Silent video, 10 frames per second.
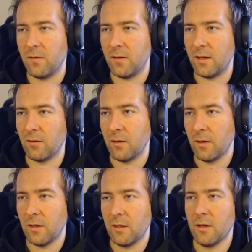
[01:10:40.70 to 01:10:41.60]
even.
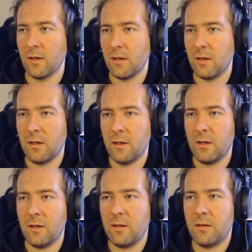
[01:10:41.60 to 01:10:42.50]

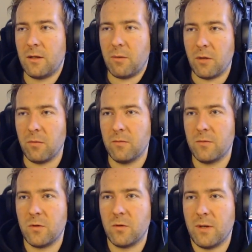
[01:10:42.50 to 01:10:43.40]
There we go.
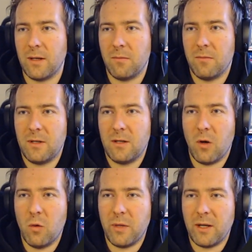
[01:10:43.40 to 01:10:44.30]
So I'm
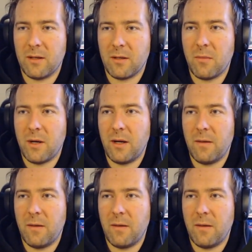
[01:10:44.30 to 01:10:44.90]
hoping that my